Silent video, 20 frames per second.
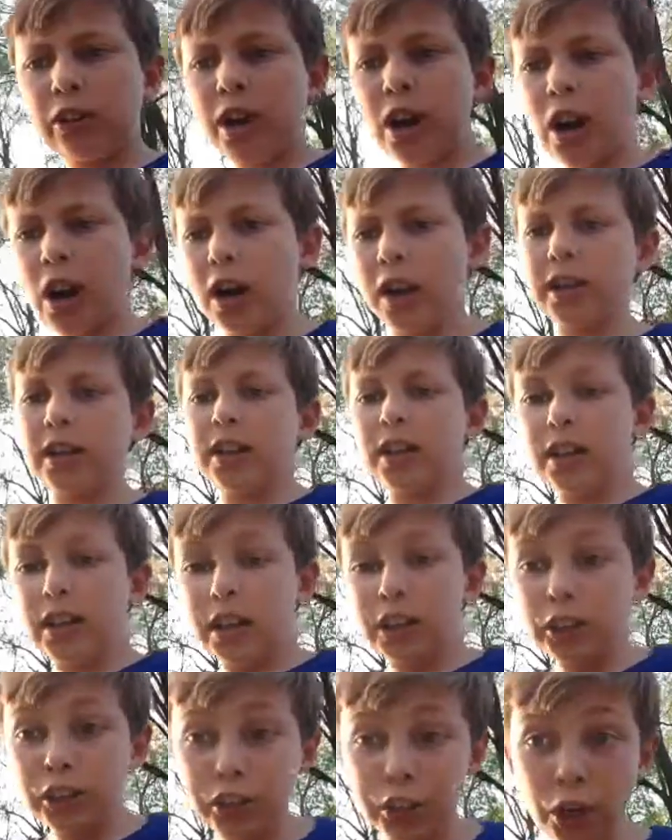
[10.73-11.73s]
on
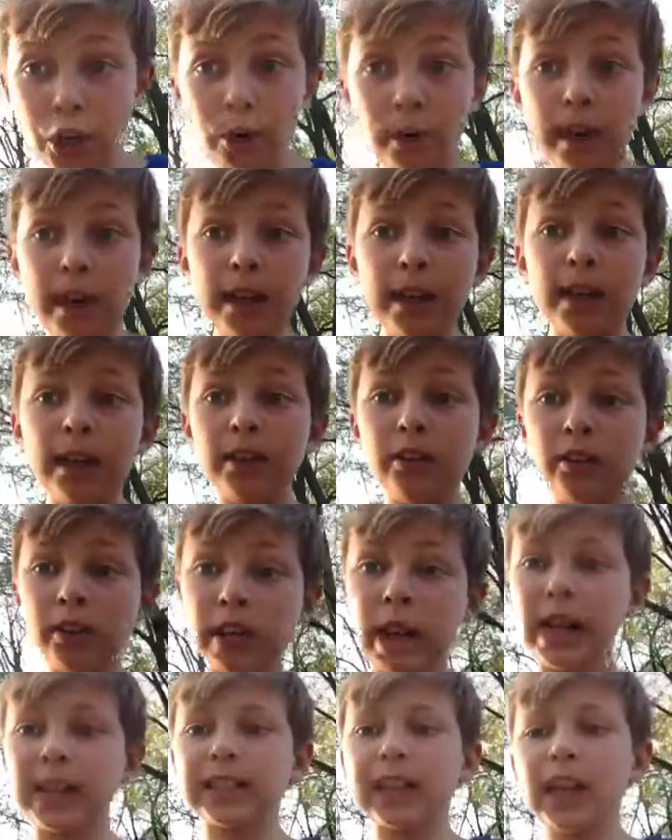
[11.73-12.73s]
showing you
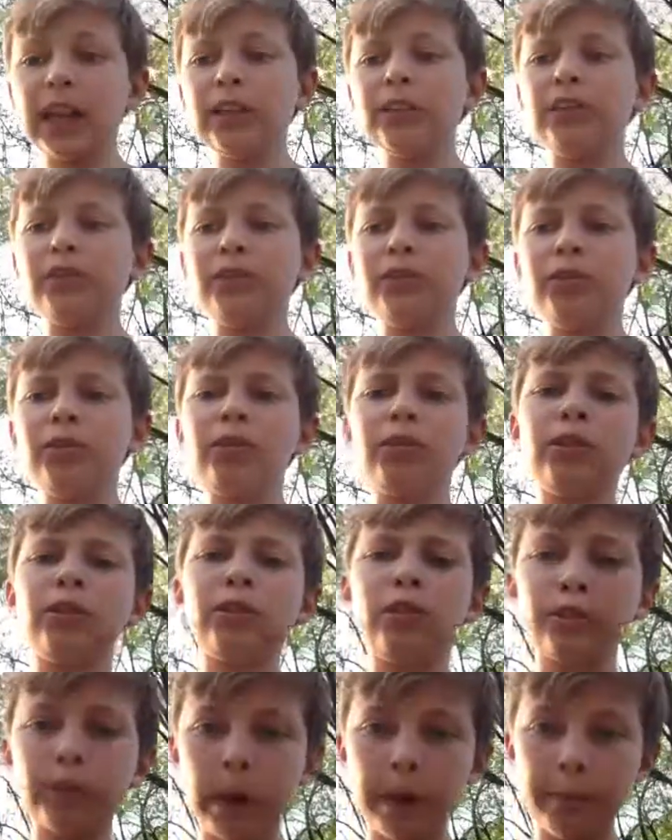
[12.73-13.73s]
guys how to do
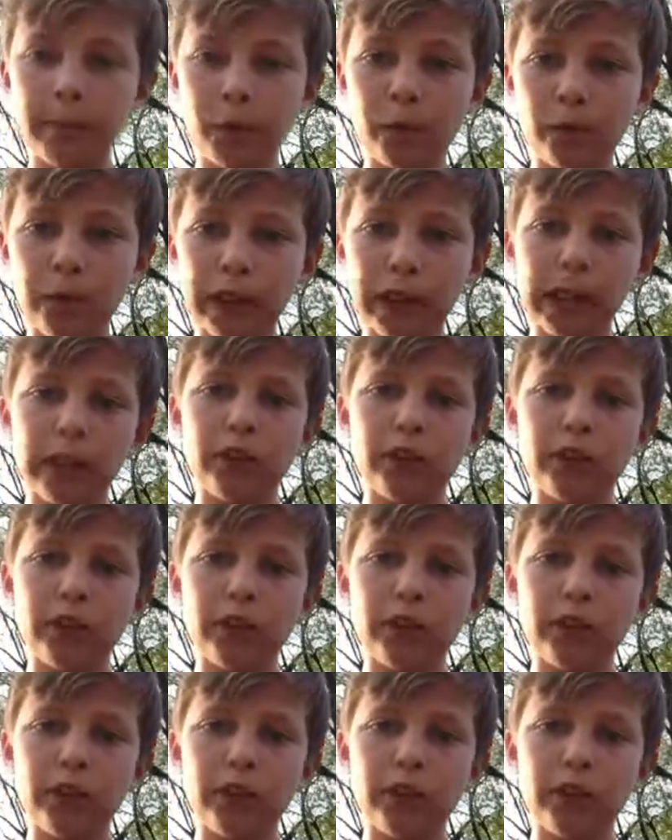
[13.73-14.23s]
the rainbow flick.